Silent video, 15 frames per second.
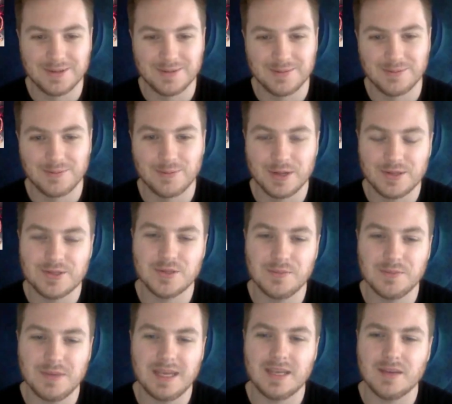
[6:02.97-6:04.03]
do you
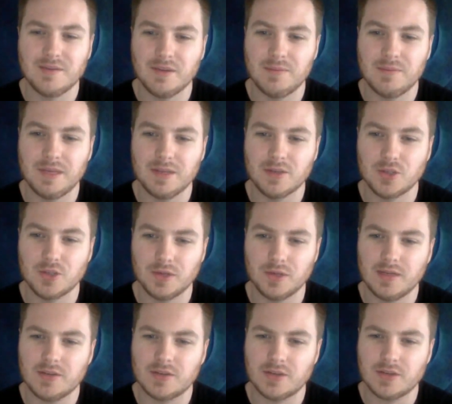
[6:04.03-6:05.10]
make of it being shown
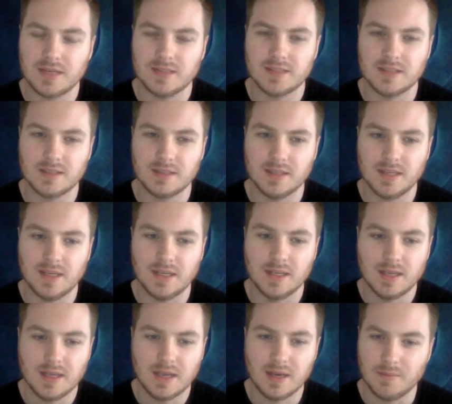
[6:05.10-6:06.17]
interestingly
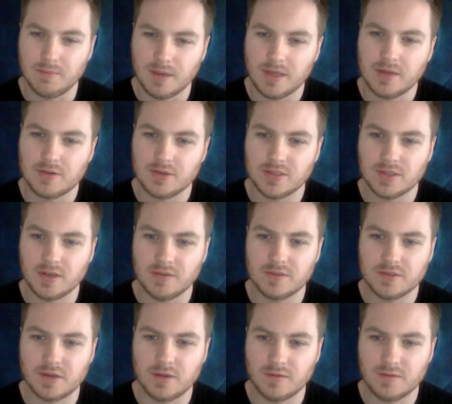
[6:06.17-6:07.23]
at Microsoft's
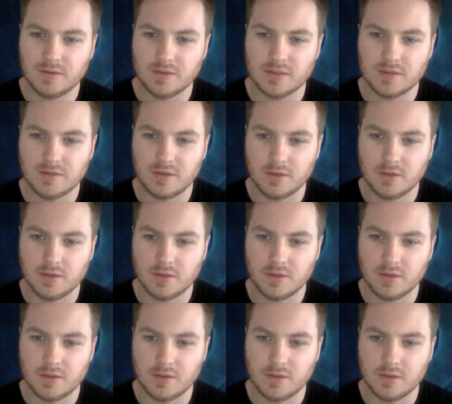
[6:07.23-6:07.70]
conference of all